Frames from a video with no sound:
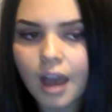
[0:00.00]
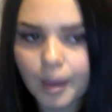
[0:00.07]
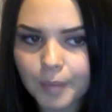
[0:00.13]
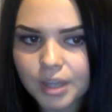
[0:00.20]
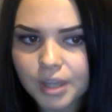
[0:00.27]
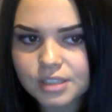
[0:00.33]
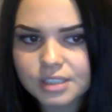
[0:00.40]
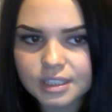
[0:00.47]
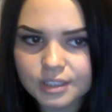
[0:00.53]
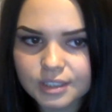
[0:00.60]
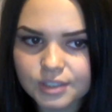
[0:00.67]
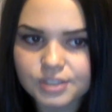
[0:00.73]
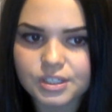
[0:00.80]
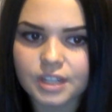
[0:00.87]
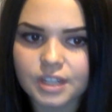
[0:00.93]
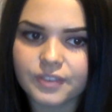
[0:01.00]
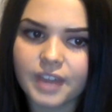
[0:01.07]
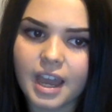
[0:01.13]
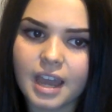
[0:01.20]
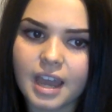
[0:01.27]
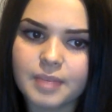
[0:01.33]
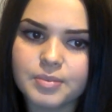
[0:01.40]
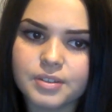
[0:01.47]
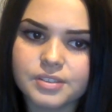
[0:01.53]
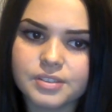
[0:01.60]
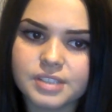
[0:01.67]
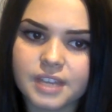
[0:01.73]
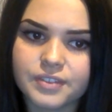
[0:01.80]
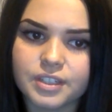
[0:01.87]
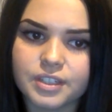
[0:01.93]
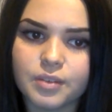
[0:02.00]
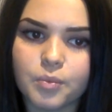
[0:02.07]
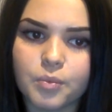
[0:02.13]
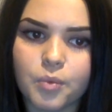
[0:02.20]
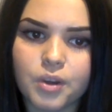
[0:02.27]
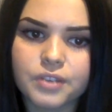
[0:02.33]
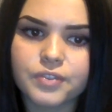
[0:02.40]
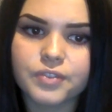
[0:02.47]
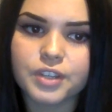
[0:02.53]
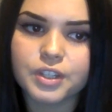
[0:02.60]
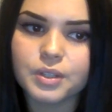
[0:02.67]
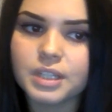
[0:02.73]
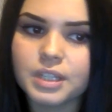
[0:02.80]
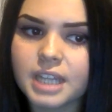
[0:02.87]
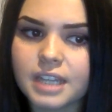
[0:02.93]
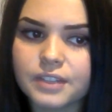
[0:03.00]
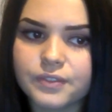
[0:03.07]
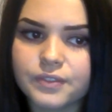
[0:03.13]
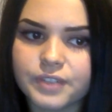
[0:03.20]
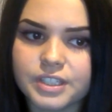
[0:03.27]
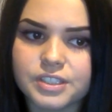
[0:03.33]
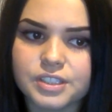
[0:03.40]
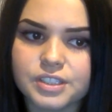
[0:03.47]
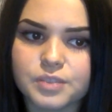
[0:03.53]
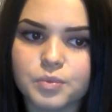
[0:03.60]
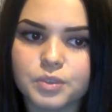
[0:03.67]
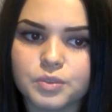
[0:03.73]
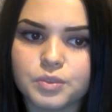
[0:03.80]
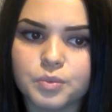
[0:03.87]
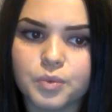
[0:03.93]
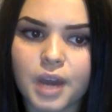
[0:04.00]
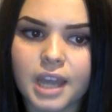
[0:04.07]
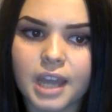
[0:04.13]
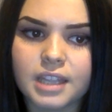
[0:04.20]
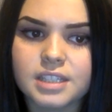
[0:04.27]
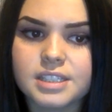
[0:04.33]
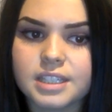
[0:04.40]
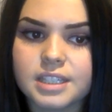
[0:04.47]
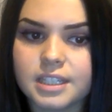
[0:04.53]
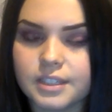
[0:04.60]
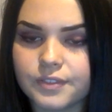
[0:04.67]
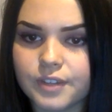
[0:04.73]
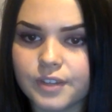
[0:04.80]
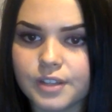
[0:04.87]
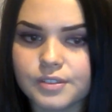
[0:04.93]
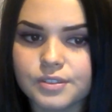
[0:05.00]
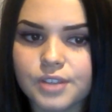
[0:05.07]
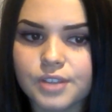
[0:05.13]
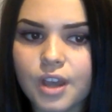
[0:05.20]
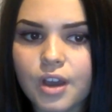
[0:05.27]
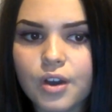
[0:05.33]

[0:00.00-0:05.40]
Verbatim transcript: Amongst the launch of the iPhone 7, one of the newly added features was wireless earphones.